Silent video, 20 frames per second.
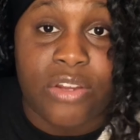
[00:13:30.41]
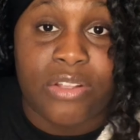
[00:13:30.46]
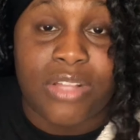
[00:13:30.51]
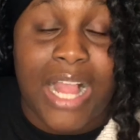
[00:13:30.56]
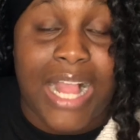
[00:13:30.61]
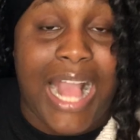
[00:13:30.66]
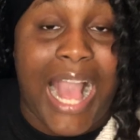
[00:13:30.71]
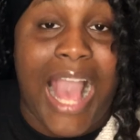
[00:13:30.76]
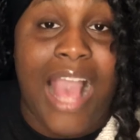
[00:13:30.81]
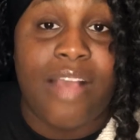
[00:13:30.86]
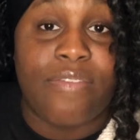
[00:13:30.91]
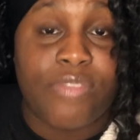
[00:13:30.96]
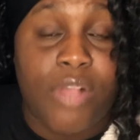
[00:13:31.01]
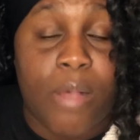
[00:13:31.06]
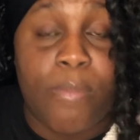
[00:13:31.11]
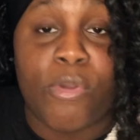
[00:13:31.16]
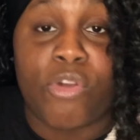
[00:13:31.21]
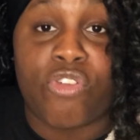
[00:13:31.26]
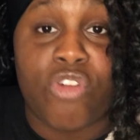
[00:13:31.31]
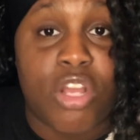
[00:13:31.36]
Like, I have come
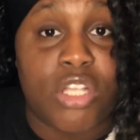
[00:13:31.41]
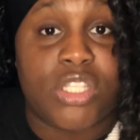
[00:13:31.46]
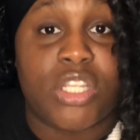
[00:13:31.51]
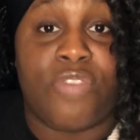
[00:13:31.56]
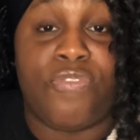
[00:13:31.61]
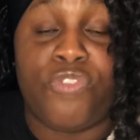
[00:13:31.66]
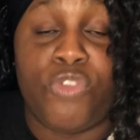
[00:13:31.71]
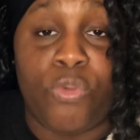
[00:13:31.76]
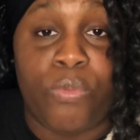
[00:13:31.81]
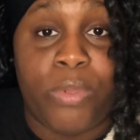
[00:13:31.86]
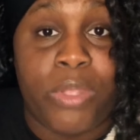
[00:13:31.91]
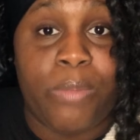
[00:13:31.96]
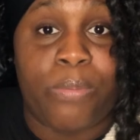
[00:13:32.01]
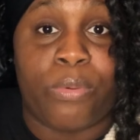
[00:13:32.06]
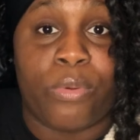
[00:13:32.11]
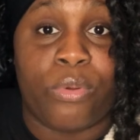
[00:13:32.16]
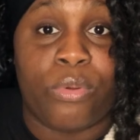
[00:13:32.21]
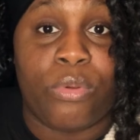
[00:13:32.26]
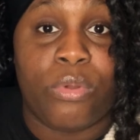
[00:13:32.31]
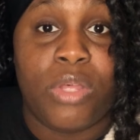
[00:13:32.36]
across a few
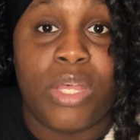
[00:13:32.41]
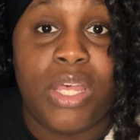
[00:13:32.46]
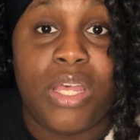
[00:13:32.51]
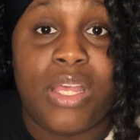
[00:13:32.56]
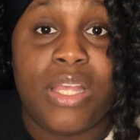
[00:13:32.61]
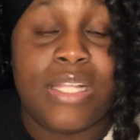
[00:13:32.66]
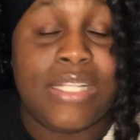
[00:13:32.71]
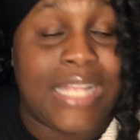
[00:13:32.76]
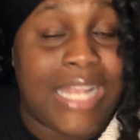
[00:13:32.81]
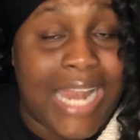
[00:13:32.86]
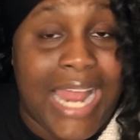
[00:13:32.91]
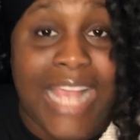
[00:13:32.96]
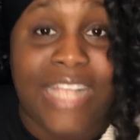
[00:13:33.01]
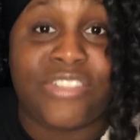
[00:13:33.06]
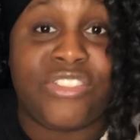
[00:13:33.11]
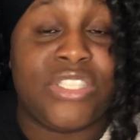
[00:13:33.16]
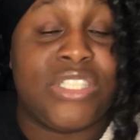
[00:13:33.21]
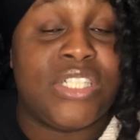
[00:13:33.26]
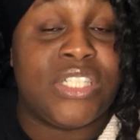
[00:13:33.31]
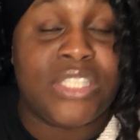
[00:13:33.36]
people that
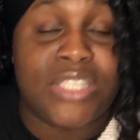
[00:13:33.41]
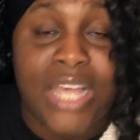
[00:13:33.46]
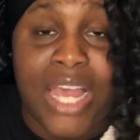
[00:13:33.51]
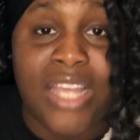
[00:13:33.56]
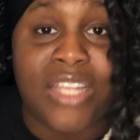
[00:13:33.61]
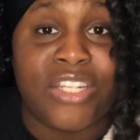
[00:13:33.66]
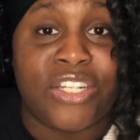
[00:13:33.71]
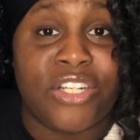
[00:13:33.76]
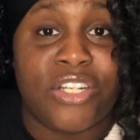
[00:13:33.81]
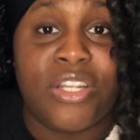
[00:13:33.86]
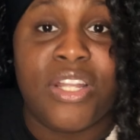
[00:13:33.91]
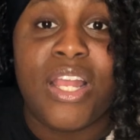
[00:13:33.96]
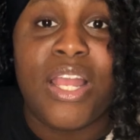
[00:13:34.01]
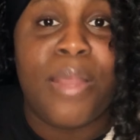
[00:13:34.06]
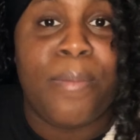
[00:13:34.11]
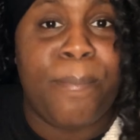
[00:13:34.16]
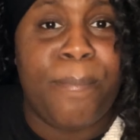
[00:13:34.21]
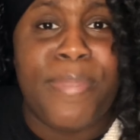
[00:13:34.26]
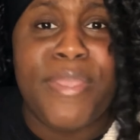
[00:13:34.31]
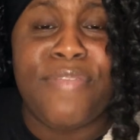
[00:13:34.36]
actually desire
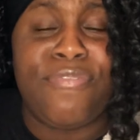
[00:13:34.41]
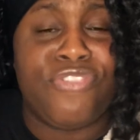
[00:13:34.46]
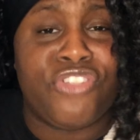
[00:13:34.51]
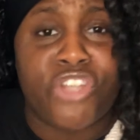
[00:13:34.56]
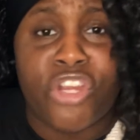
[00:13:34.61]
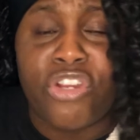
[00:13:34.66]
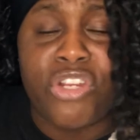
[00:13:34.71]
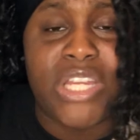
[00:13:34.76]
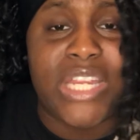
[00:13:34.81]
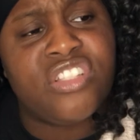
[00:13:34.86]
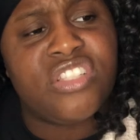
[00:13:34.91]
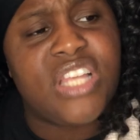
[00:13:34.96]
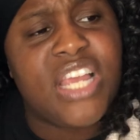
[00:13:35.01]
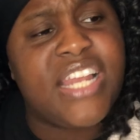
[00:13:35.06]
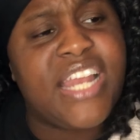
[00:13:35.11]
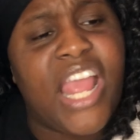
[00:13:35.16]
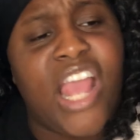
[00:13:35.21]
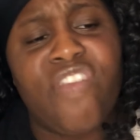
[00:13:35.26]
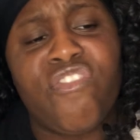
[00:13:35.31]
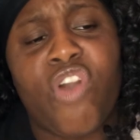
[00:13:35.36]
beef jerky. And they
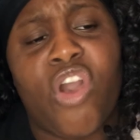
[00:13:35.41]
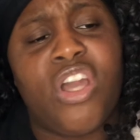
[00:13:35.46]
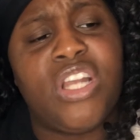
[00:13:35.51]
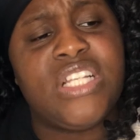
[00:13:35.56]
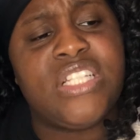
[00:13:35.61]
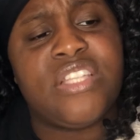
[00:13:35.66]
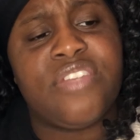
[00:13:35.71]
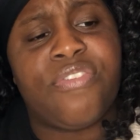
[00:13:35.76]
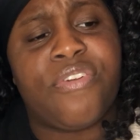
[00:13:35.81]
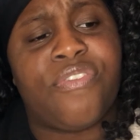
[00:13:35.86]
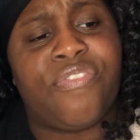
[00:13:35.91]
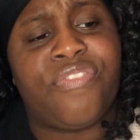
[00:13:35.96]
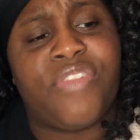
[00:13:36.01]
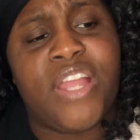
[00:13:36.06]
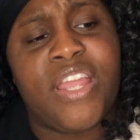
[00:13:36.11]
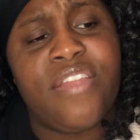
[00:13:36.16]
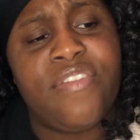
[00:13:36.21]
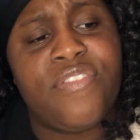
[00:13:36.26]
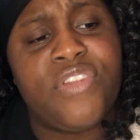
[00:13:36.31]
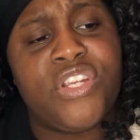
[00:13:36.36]
have all these different
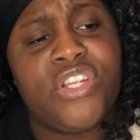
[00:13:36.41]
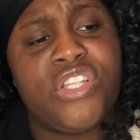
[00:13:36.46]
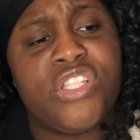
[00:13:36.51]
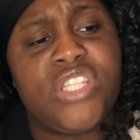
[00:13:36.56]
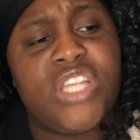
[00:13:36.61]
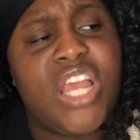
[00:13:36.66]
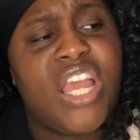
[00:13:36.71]
flavors.